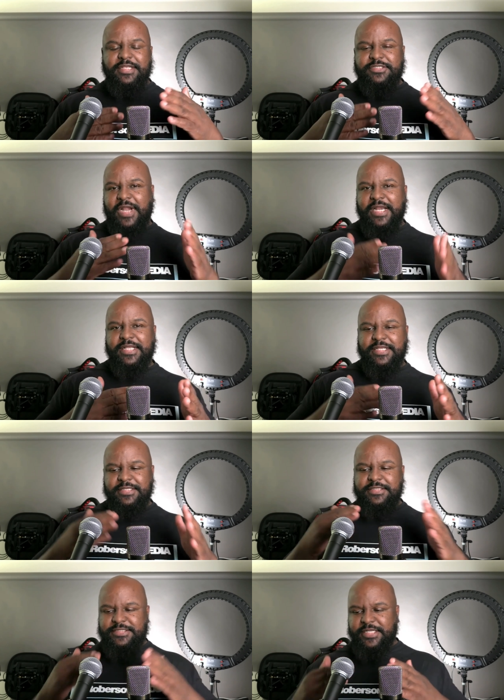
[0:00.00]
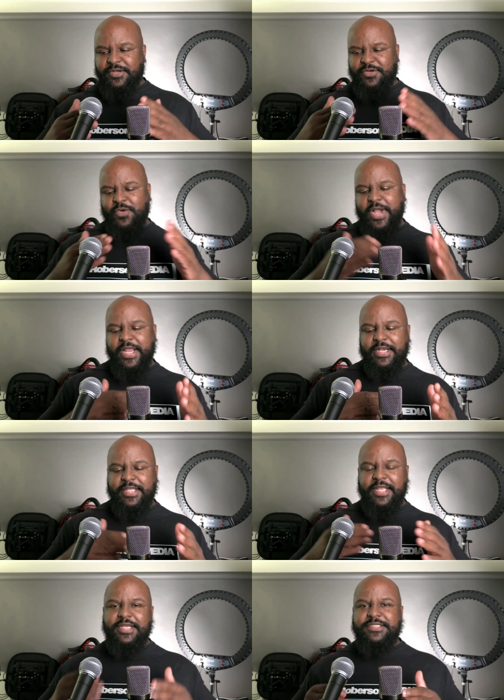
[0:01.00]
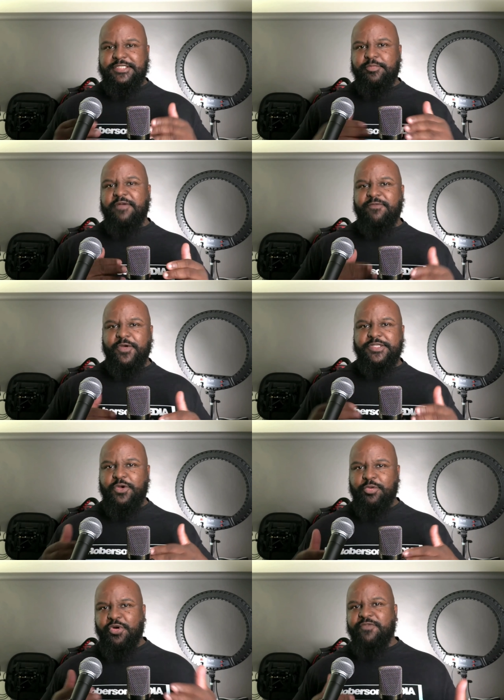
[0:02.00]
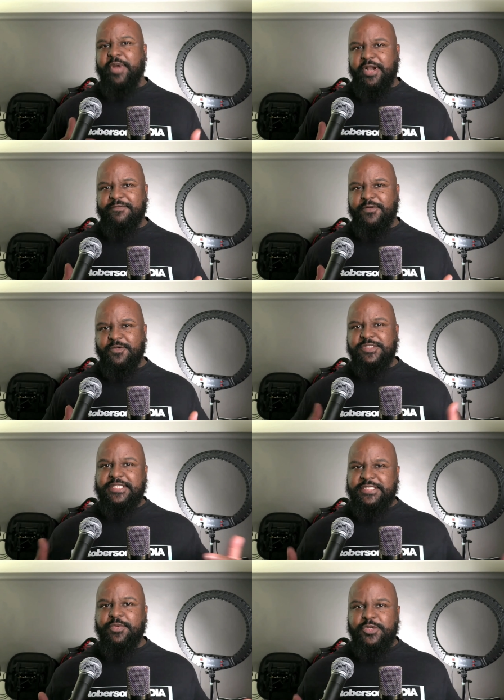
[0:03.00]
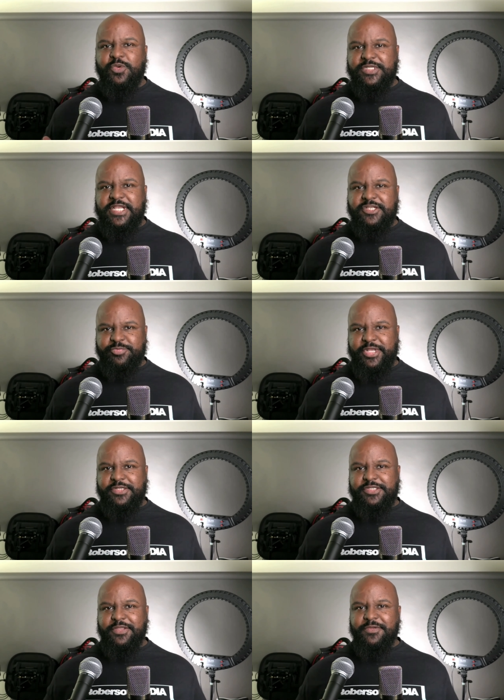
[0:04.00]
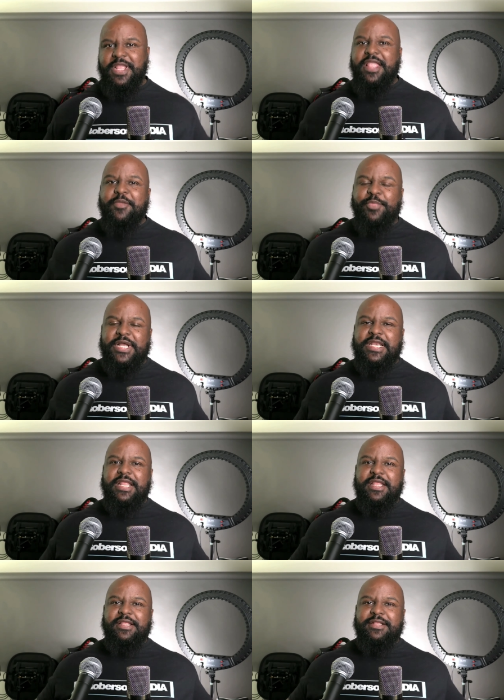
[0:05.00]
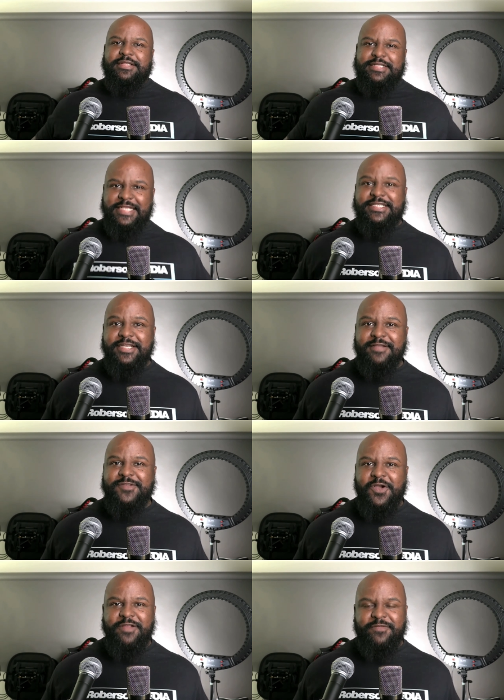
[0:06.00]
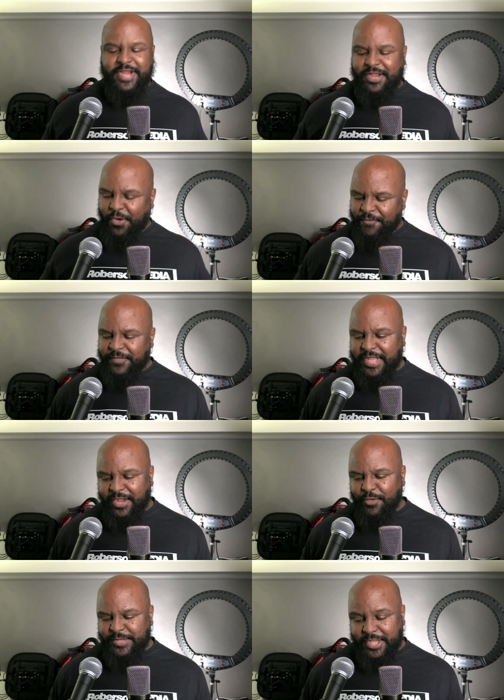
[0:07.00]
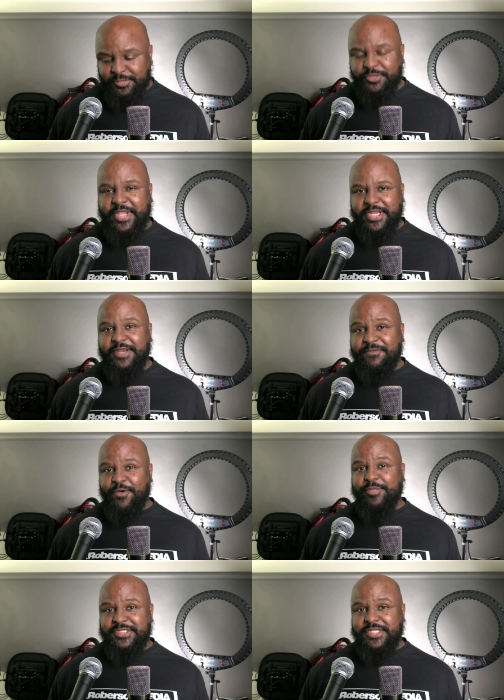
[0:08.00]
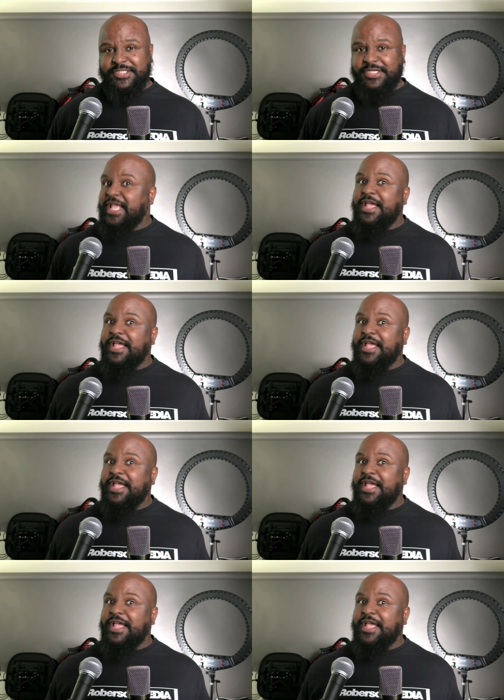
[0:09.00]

try to sit quietly and listen to my voice on both microphones and see which one sounds better to you. But that's enough talking for now. Hopefully, I hope, helped you make an informed decision.